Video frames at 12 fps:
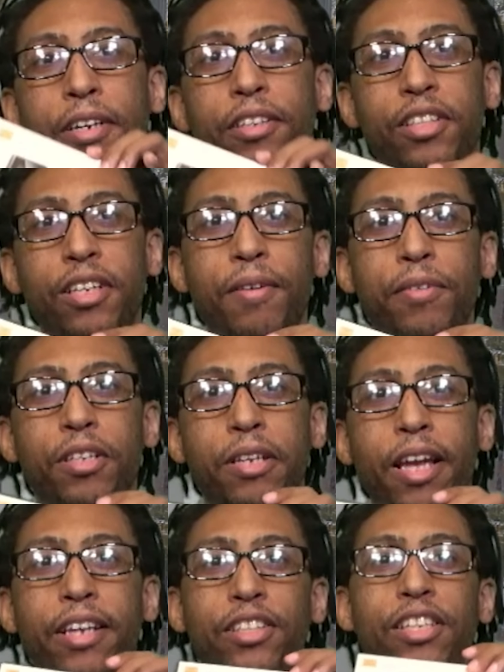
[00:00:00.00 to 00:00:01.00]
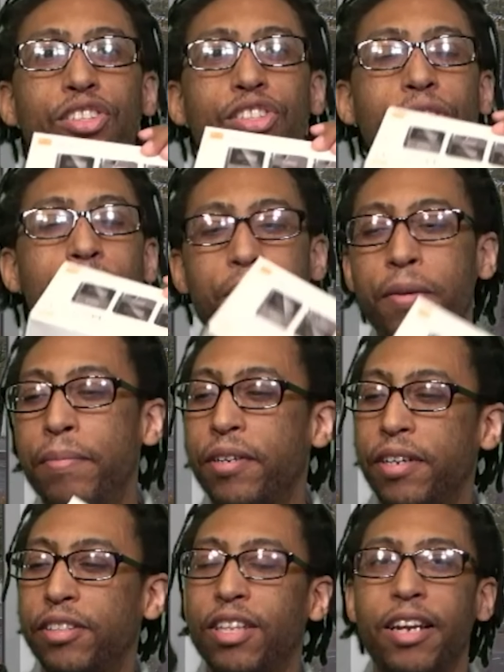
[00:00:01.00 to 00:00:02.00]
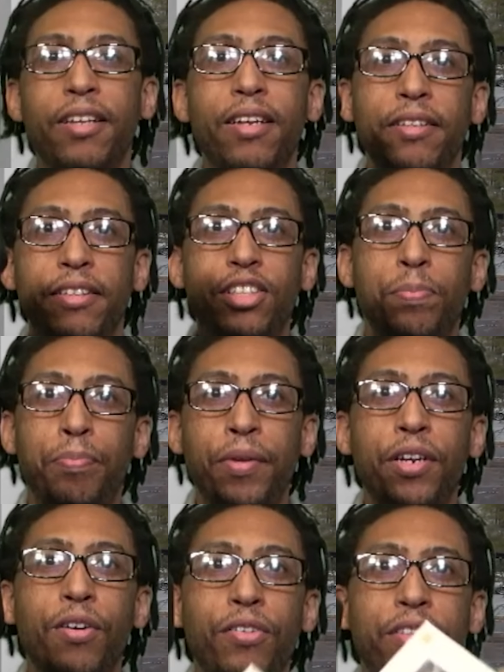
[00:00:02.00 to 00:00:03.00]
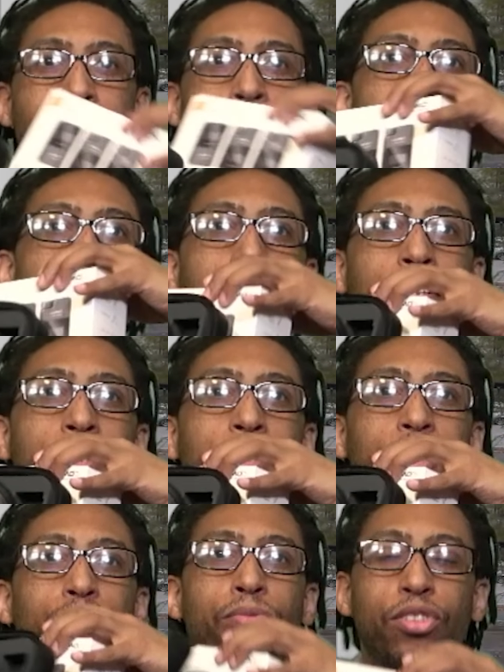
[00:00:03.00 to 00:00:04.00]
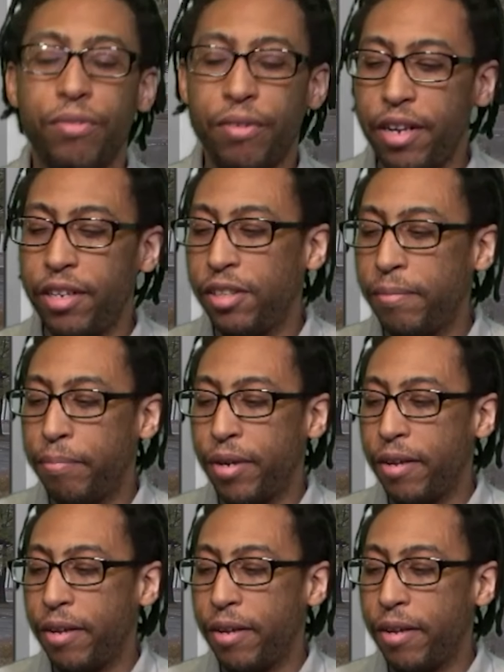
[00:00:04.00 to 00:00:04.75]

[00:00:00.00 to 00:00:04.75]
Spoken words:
because it comes with the case, is so weird because like this big old thing fitting in this was crazy.